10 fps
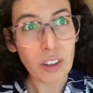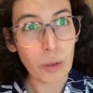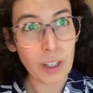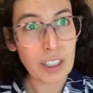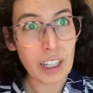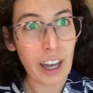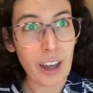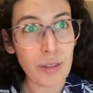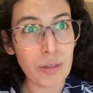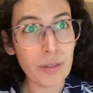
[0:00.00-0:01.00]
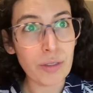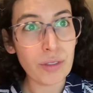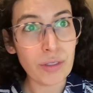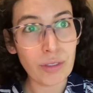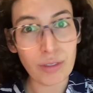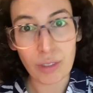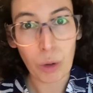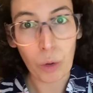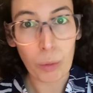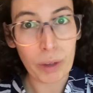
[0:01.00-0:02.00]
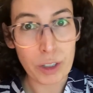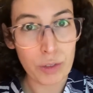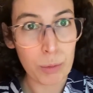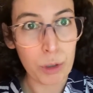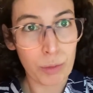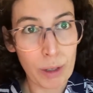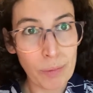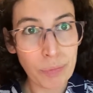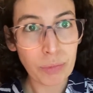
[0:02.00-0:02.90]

going to have a whole bunch of improvement.